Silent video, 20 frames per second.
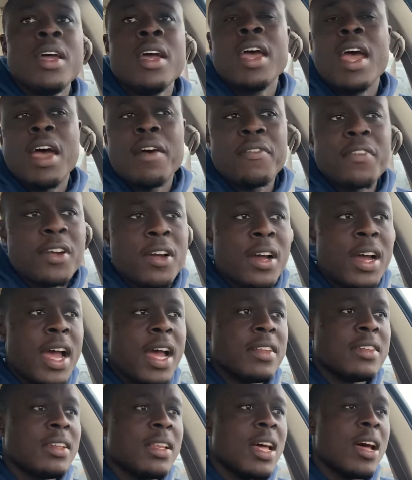Africa
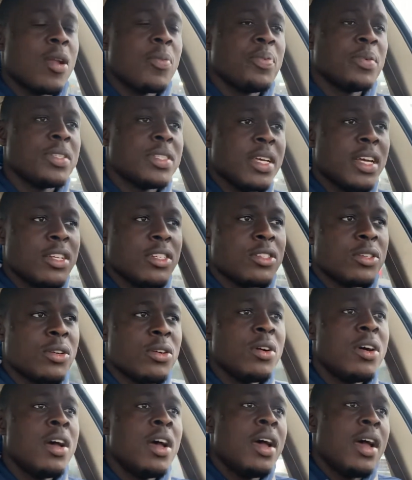has a lot of
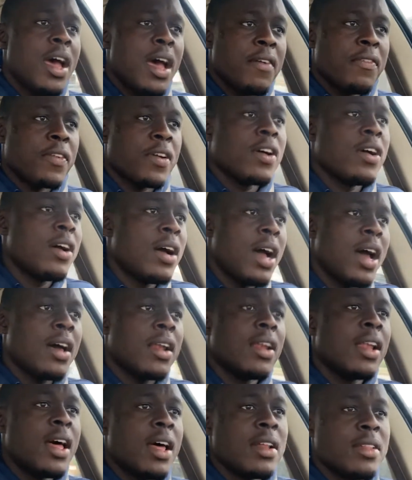potential. Africa had a
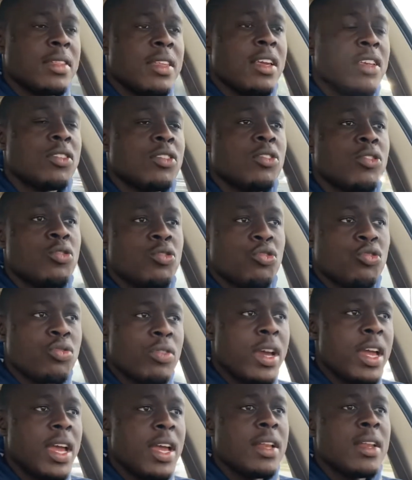lot of things to do,
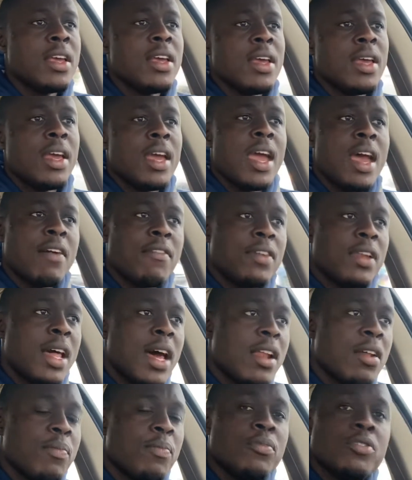trade, and have a
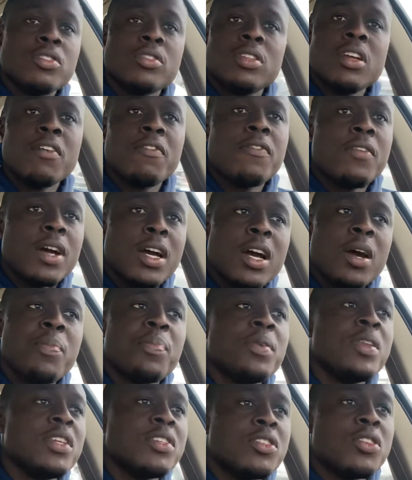lot of stuff for
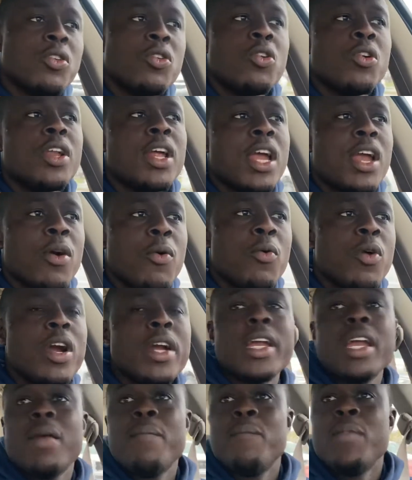companies to go there and work.
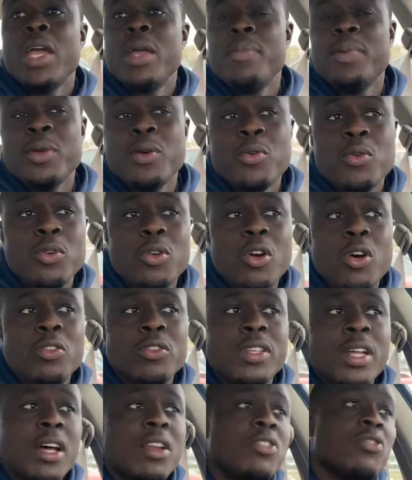And maybe, who knows,
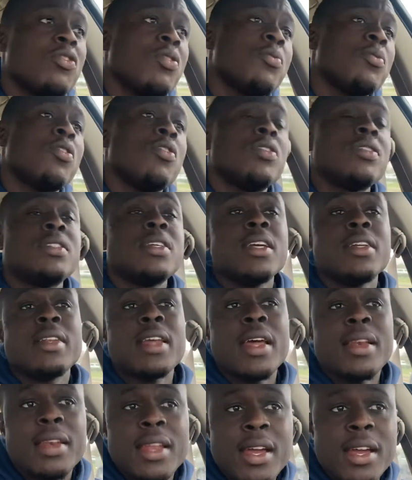Donald Trump going to take
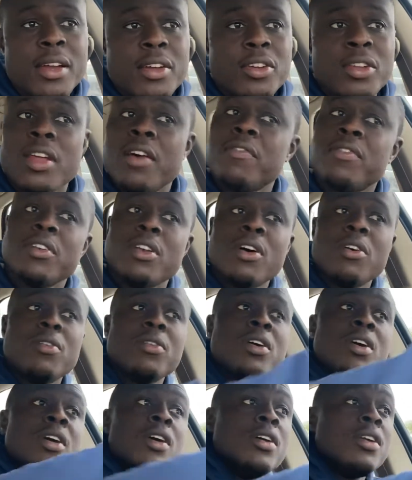that there. You never know.
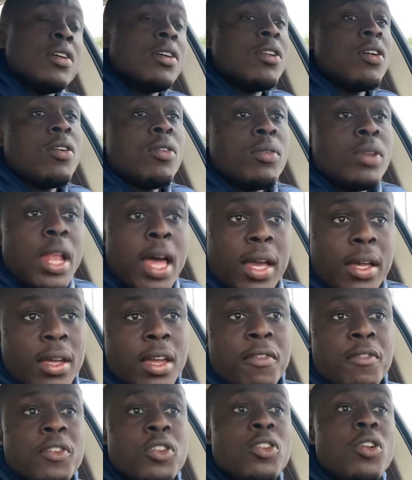Like
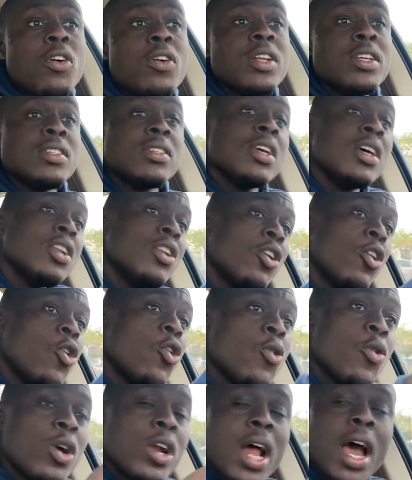if you notice, I
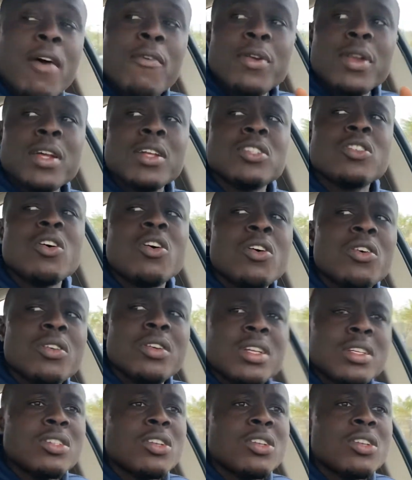wanted to talk on this.